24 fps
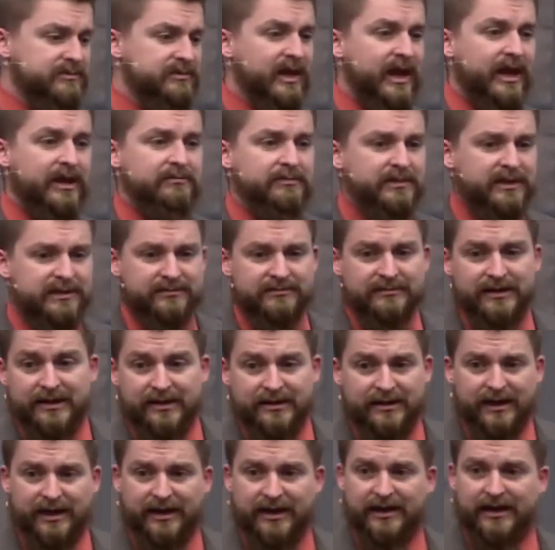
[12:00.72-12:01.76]
name
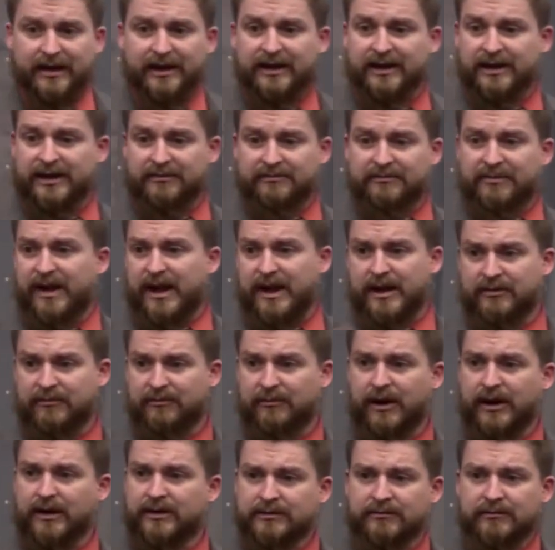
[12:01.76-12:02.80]
in vain?
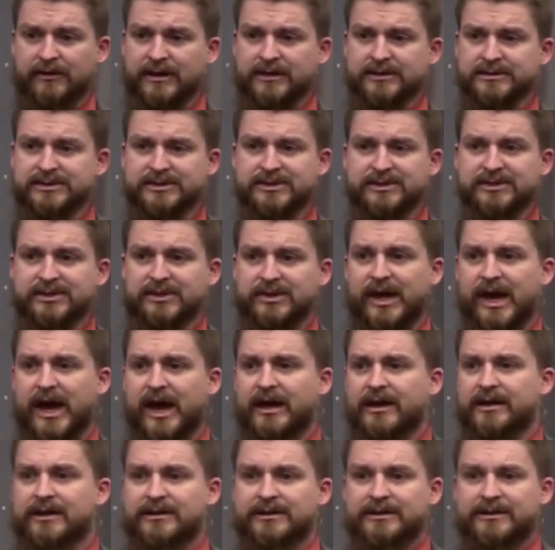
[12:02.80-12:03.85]
Why don't you do that?